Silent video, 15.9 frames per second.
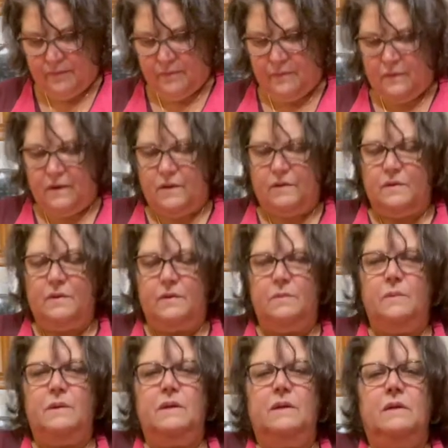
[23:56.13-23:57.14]
this is
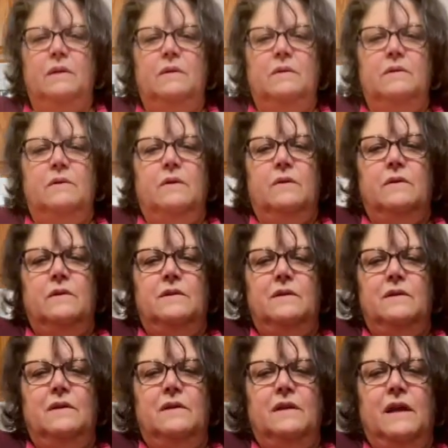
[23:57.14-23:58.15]
what the little circles
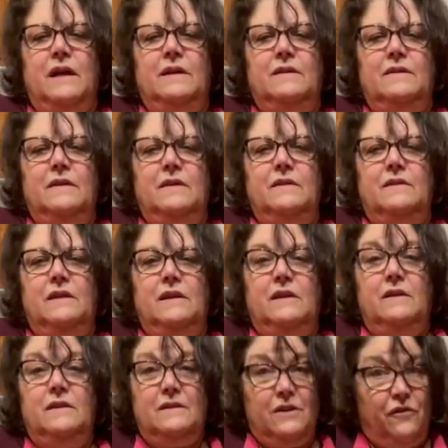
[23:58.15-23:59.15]
look like. So it's a little
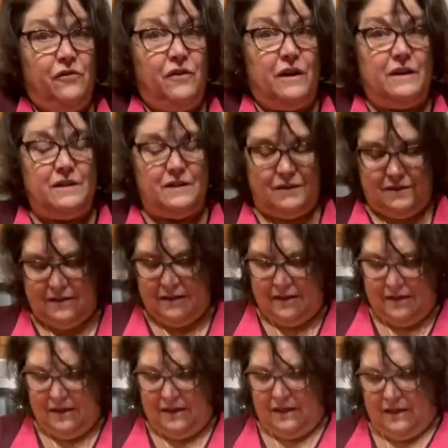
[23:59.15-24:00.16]
different.
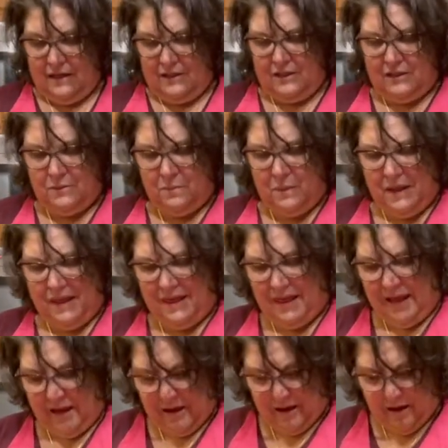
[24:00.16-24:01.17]
Just be thinking